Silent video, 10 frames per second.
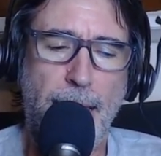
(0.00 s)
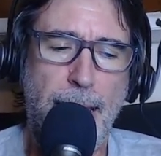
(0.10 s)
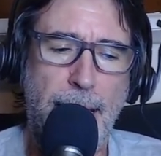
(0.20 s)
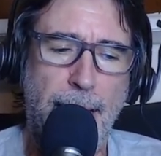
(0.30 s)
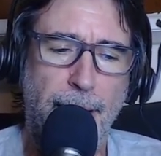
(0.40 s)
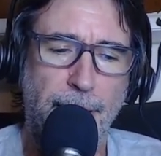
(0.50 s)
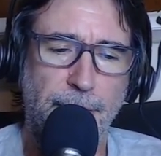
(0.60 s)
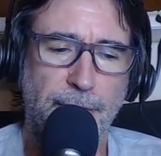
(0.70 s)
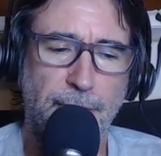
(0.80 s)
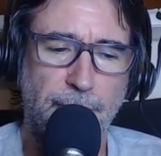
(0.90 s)

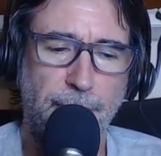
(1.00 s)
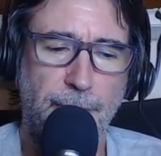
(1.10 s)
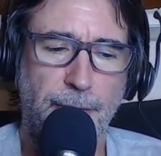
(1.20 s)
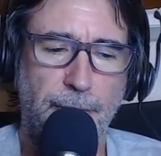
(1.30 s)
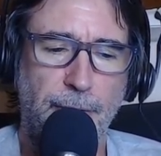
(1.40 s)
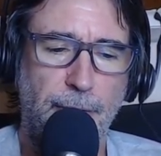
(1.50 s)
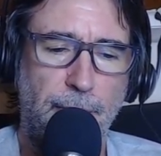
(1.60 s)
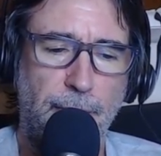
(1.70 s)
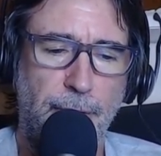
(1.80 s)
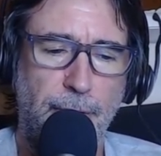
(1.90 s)
And,
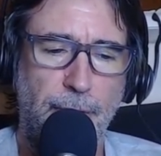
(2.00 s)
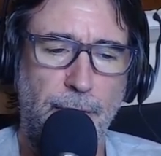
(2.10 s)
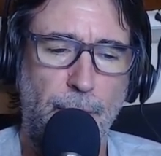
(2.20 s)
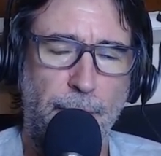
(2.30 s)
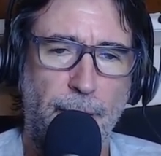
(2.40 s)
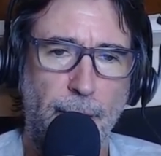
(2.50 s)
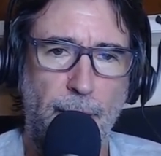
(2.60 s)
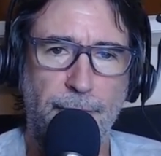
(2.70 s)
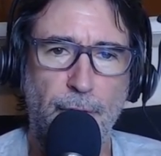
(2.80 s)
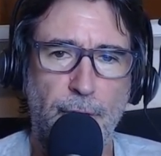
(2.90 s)
you know, I got a
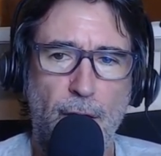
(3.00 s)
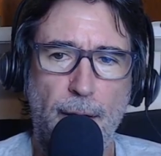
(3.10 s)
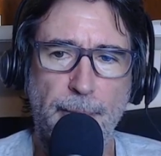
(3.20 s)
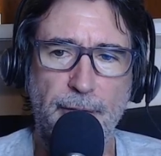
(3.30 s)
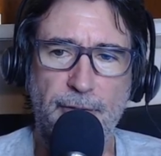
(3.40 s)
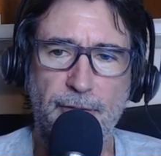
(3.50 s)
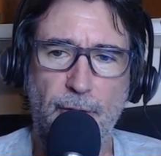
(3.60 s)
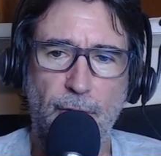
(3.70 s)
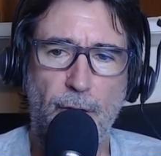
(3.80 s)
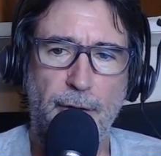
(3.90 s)
lot of good comments,
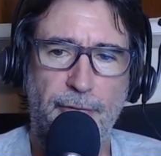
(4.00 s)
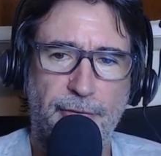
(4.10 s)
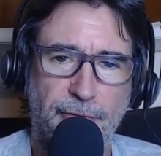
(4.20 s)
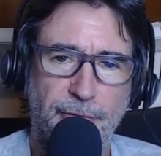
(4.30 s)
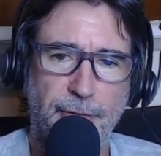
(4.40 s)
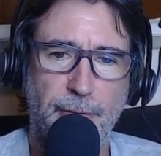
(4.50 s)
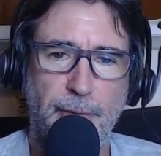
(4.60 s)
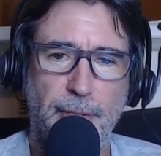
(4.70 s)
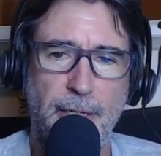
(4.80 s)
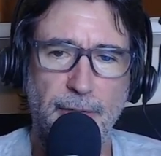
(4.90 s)
a lot of
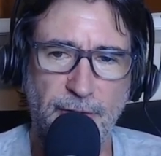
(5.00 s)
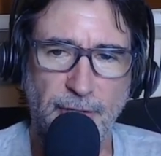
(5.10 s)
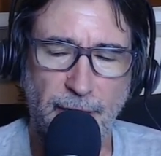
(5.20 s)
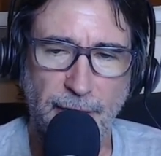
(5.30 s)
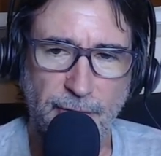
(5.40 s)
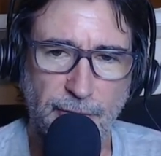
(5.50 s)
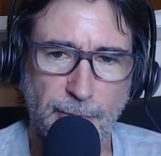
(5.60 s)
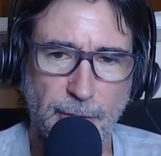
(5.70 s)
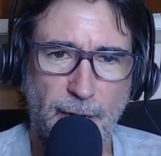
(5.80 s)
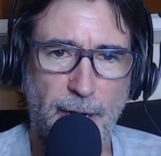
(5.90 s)
insights
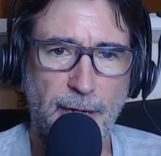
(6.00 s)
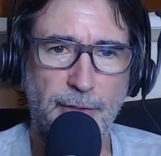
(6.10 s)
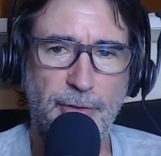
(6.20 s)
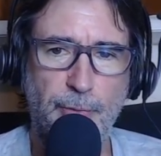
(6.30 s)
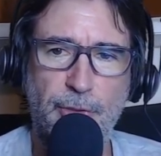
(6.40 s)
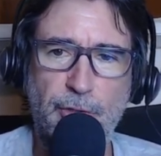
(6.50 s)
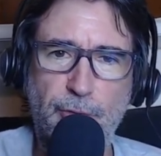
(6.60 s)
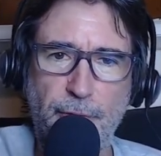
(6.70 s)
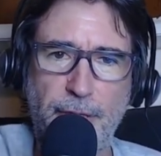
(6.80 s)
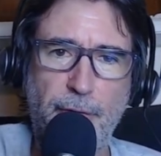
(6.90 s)
from you guys, which
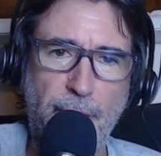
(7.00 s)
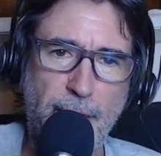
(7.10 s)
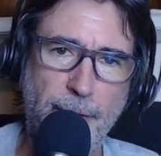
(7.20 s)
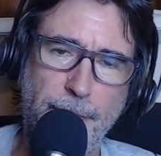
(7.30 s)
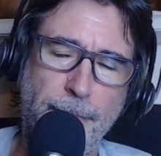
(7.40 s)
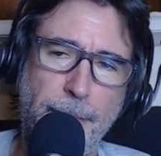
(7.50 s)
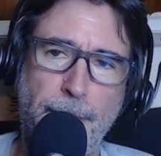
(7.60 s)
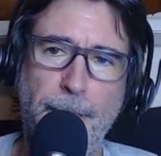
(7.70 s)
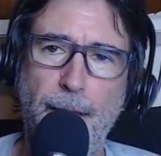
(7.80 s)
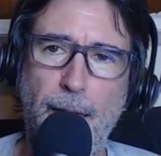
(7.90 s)
is really great.
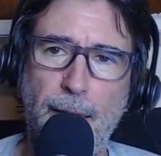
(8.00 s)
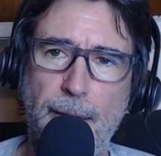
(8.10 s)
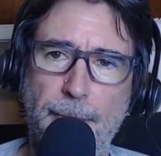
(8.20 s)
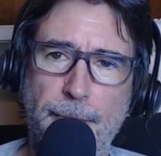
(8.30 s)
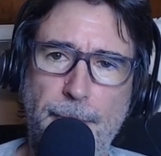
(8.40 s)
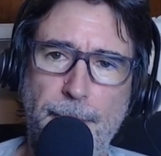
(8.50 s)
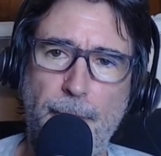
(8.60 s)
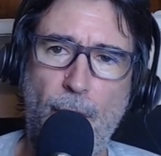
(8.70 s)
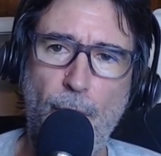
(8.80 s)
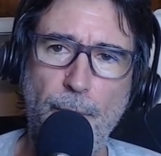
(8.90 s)
Um,
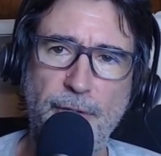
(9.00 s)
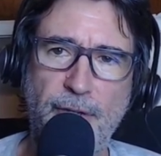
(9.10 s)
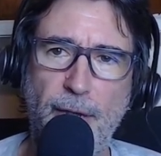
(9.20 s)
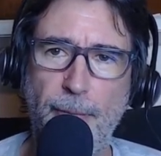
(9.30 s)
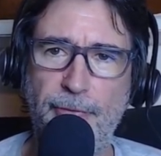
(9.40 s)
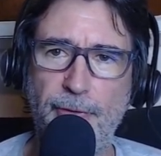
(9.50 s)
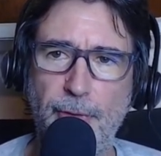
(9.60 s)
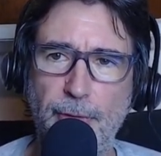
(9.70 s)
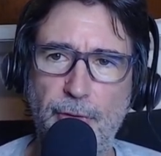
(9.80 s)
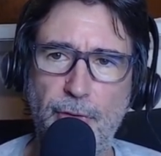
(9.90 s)
always
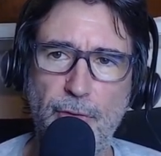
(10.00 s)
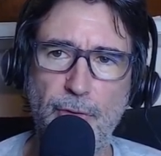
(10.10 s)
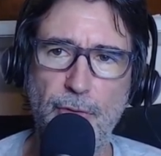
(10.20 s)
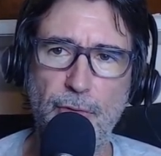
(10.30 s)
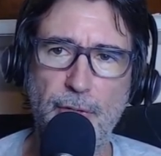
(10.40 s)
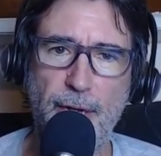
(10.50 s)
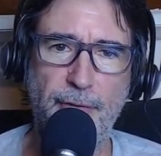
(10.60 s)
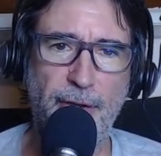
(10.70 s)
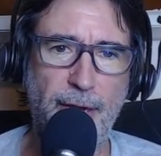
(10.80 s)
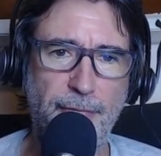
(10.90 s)
helpful to kind
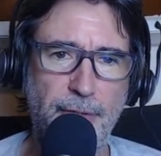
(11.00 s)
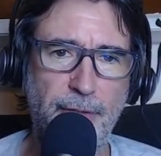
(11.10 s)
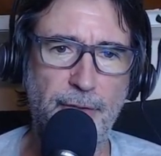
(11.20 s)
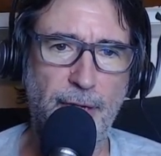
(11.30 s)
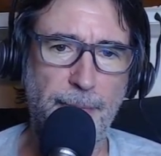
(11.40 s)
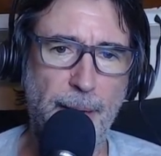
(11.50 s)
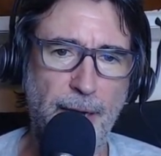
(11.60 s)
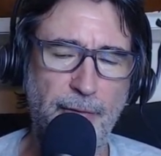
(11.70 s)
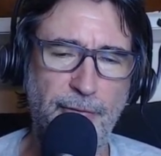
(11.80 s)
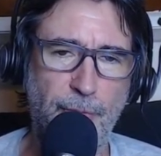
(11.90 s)
of have this like
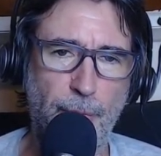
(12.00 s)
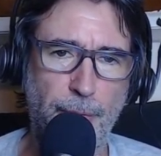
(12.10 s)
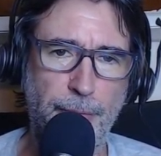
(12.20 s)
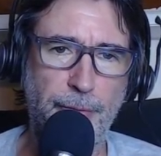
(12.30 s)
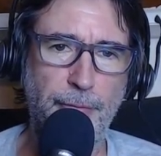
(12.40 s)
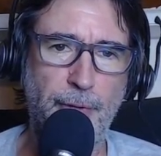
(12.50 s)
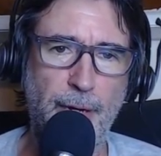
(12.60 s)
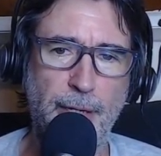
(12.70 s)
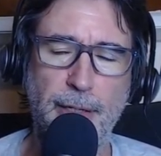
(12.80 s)
back and forth, right?